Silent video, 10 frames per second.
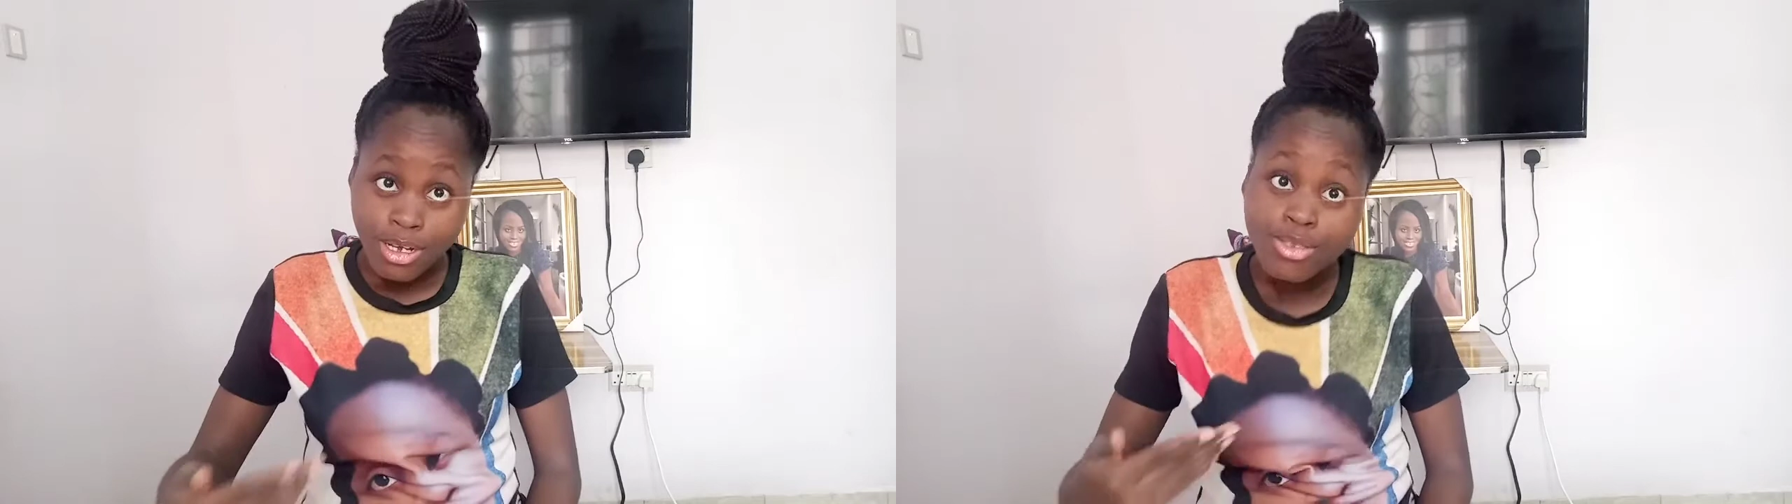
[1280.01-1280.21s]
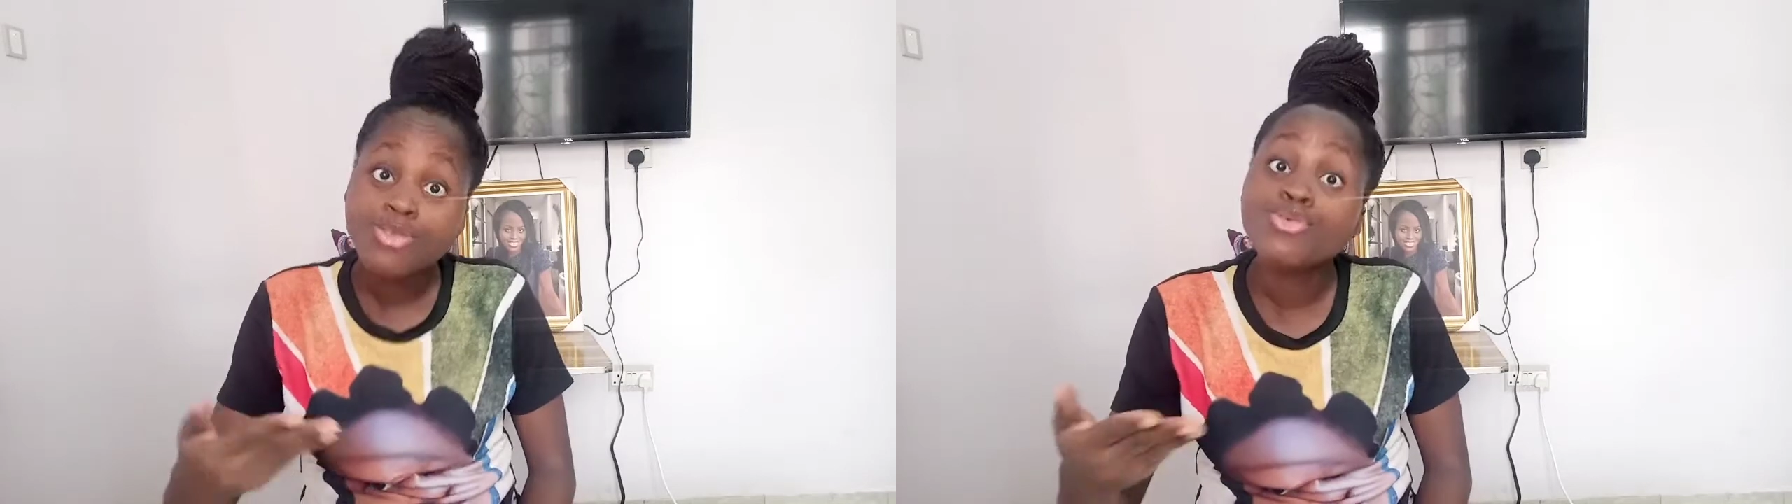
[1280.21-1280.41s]

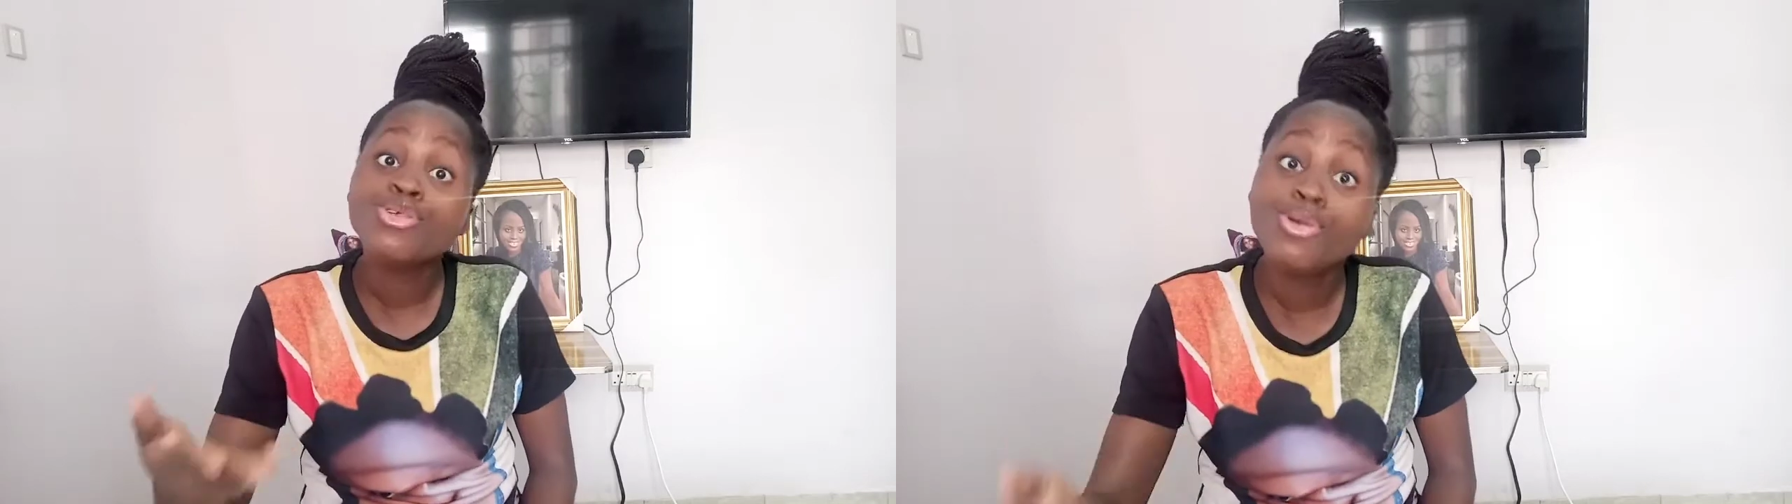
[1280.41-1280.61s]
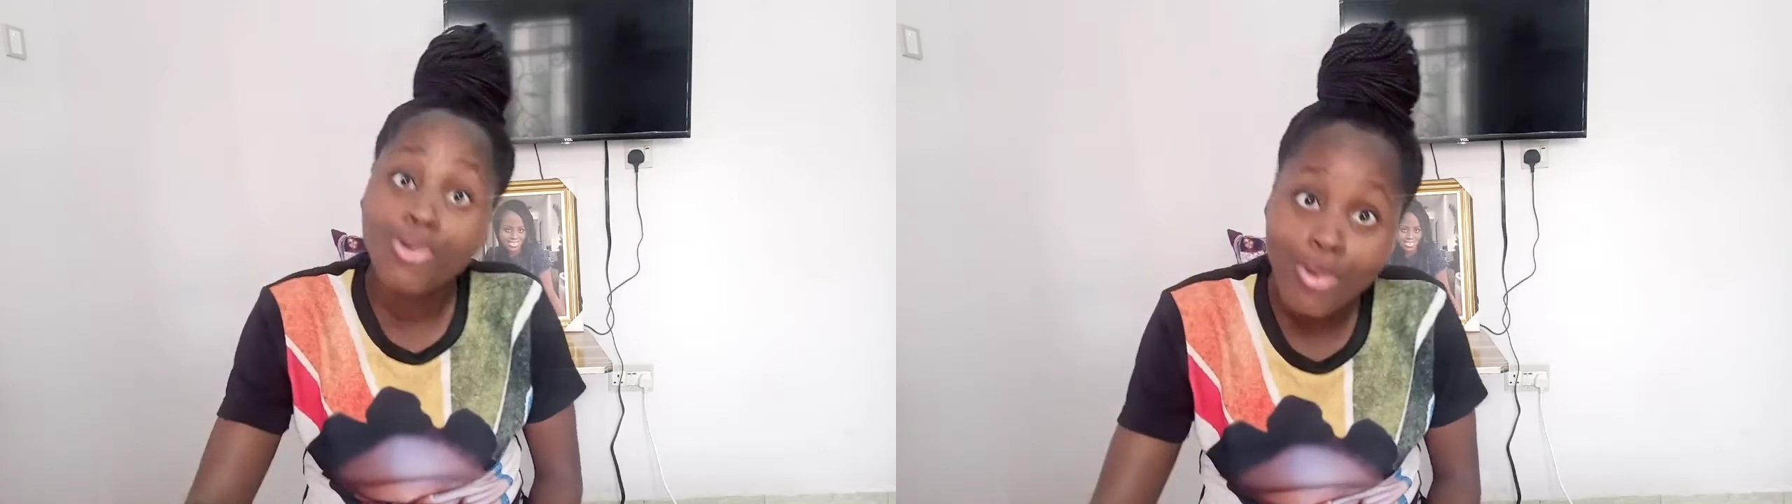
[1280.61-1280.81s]
Do
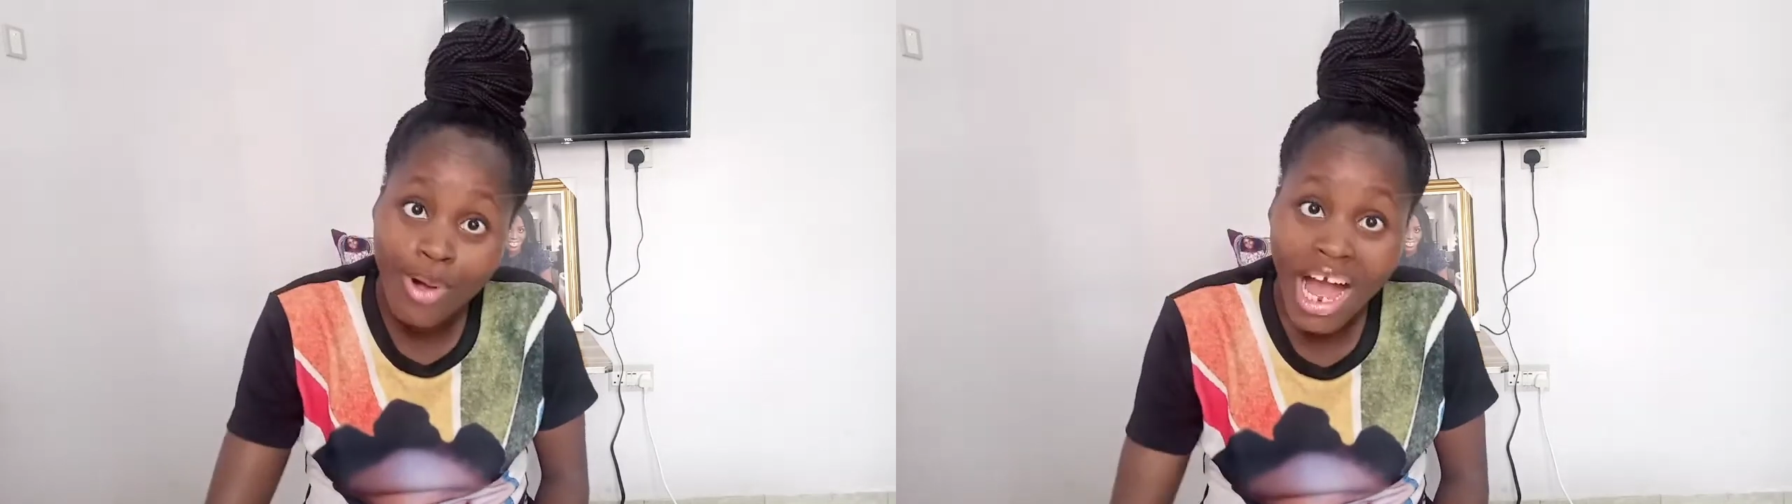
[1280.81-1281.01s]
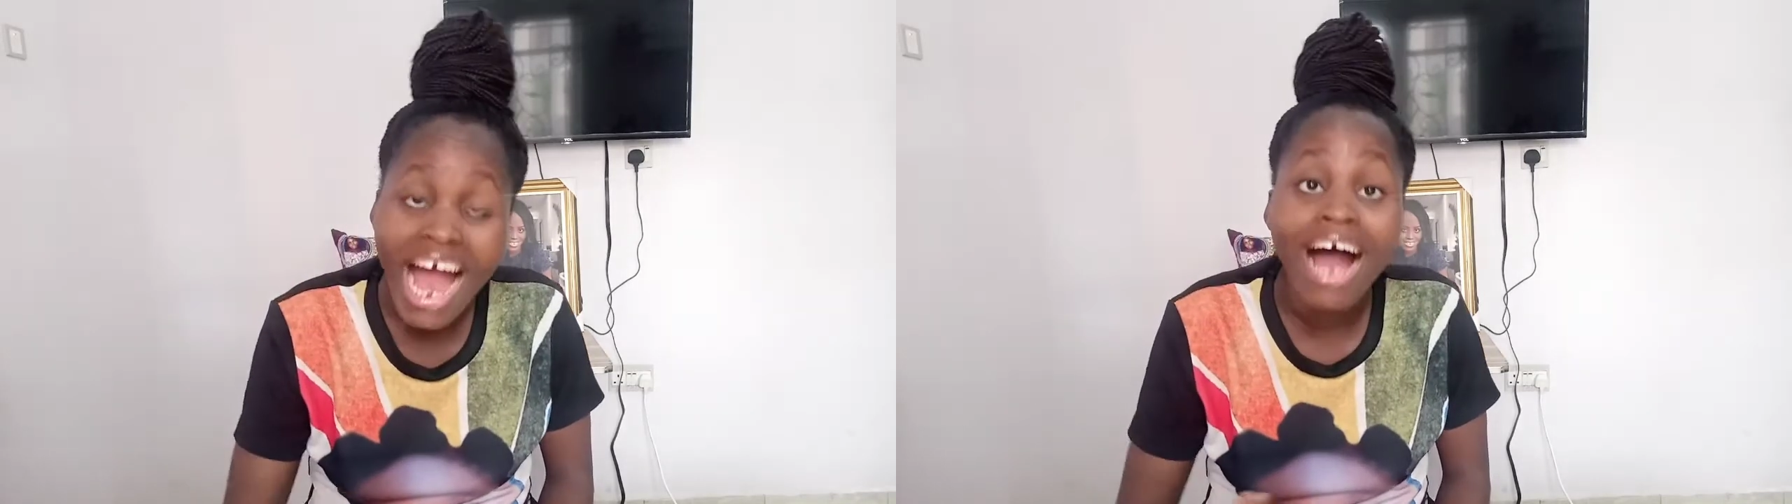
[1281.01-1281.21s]
you
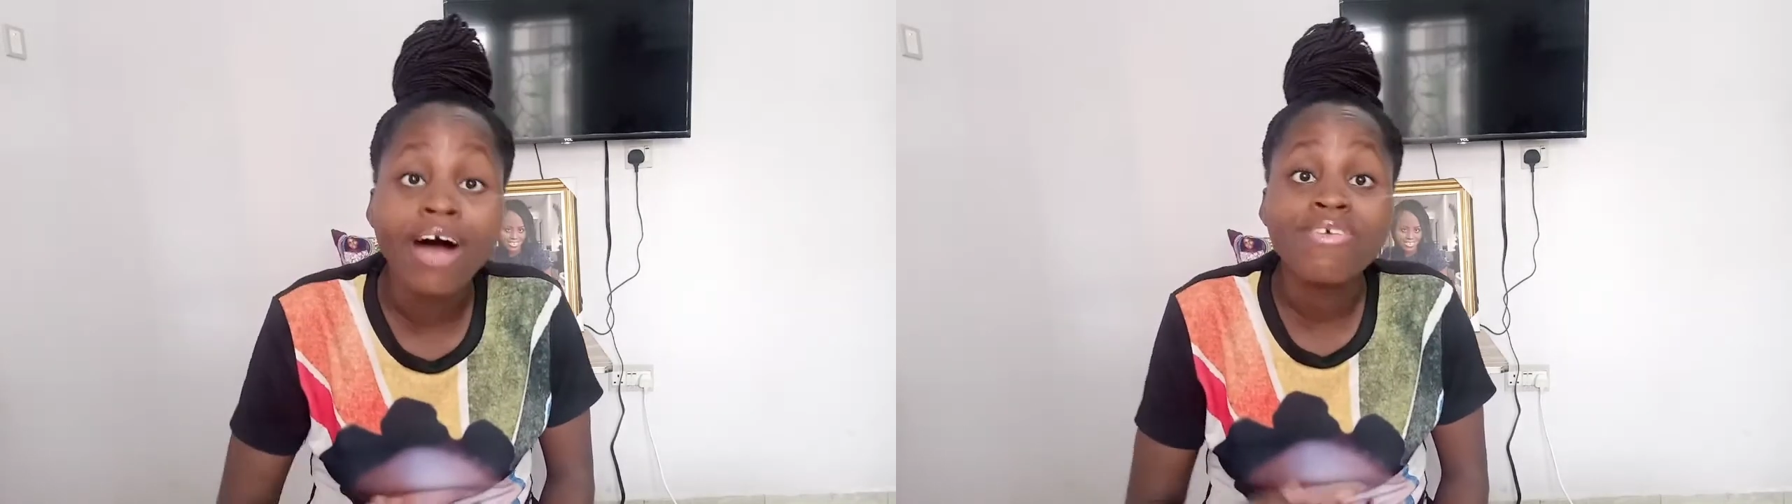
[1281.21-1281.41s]
have